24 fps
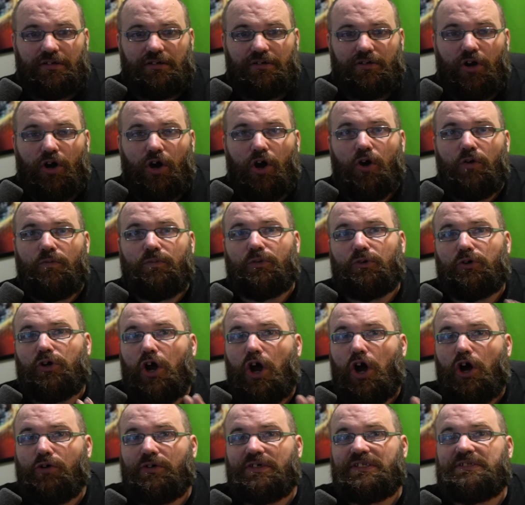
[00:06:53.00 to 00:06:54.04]

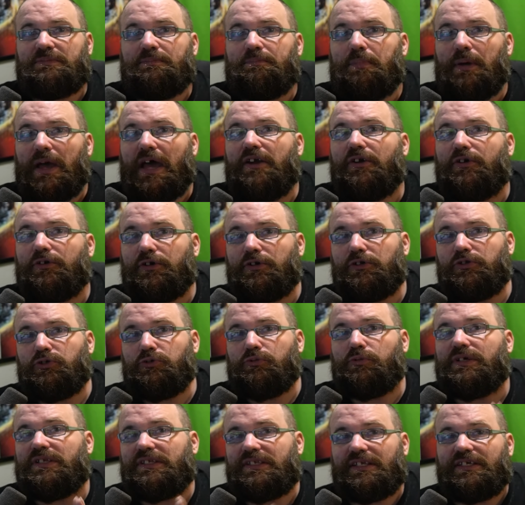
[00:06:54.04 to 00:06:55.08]
overall it's better to
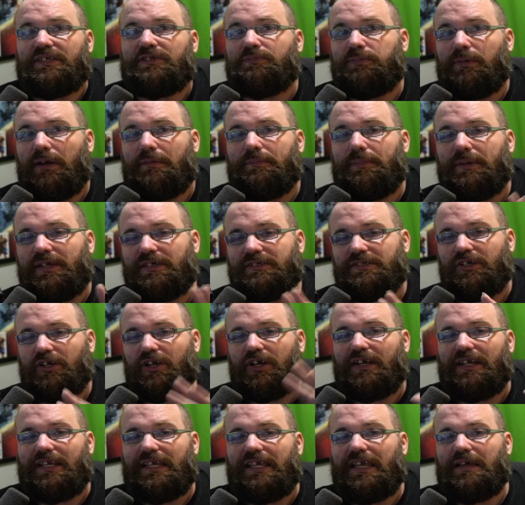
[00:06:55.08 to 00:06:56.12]
do it this way because they're
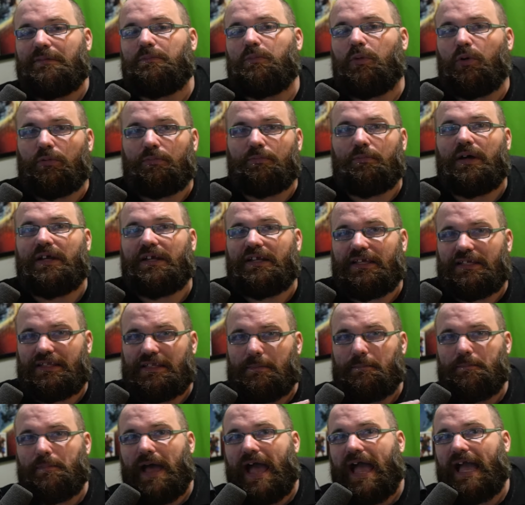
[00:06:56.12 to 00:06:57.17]
going to get more money in the
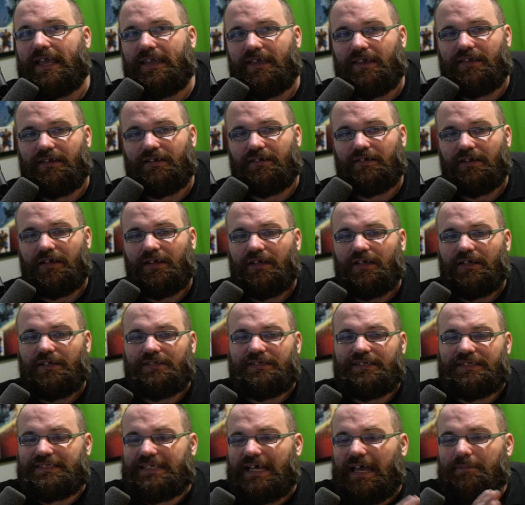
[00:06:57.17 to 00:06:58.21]
back end.
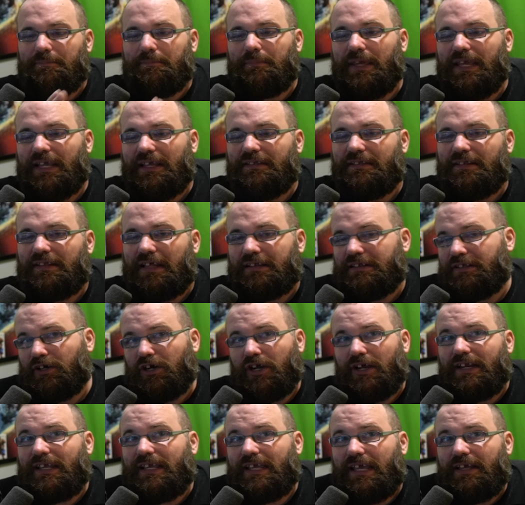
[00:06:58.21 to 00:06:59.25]
Does that mean that they're
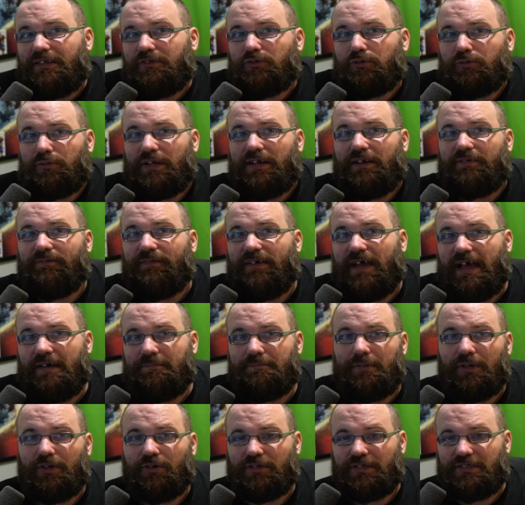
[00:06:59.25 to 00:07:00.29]
going to get 3 to 5
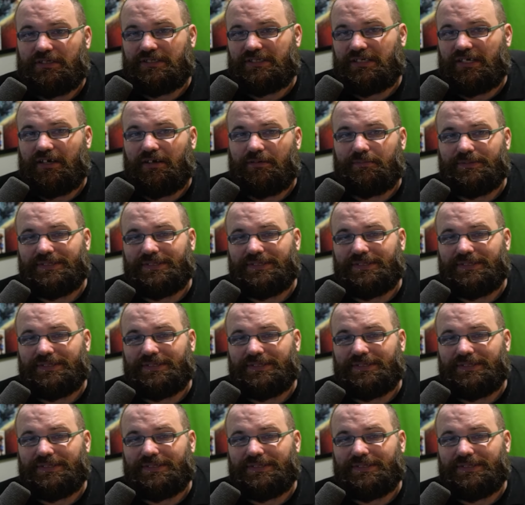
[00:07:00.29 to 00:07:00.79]
million subs?